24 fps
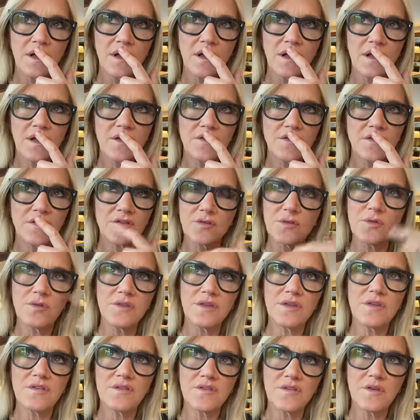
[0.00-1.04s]
Because the truth
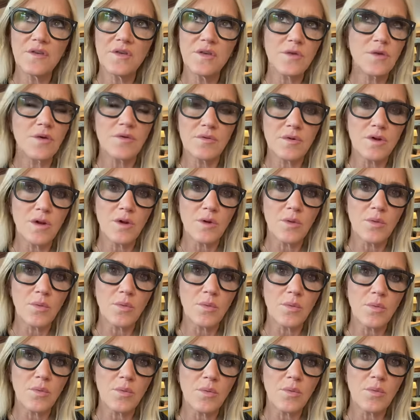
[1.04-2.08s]
is, you don't
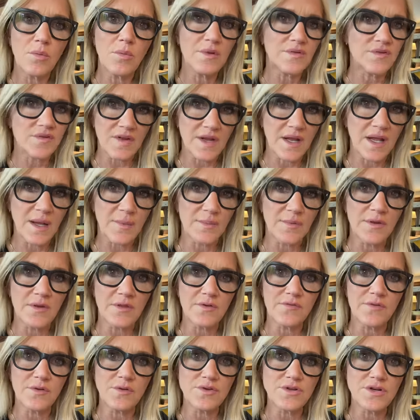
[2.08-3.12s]
know what's going to happen in the
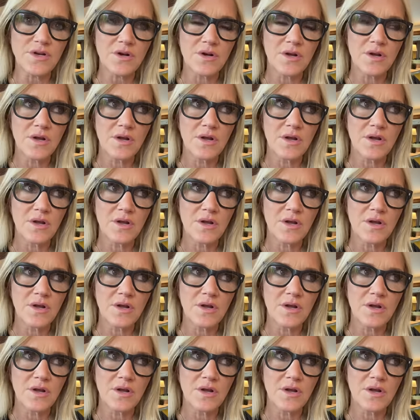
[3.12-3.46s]
future.